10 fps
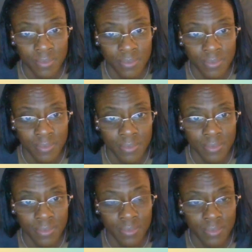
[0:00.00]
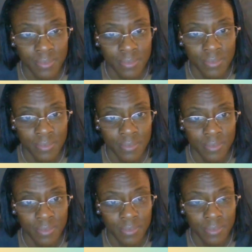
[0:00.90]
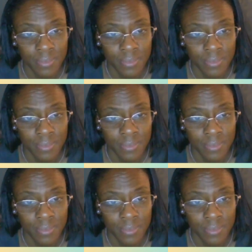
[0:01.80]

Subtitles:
Nothing is said.